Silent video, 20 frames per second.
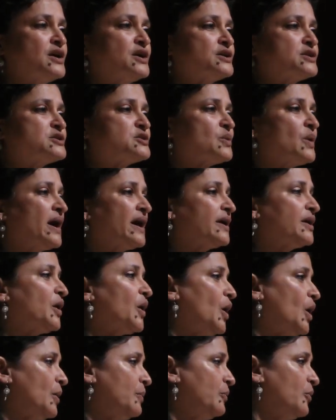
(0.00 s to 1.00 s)
so I
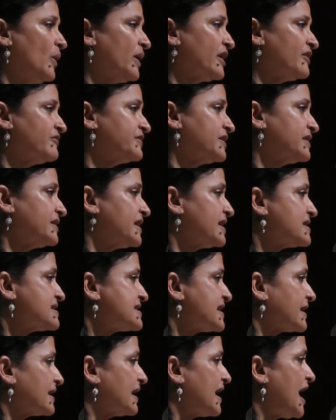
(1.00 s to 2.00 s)
hope one of the things
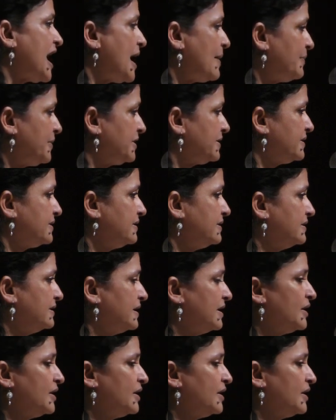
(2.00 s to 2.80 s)
that will happen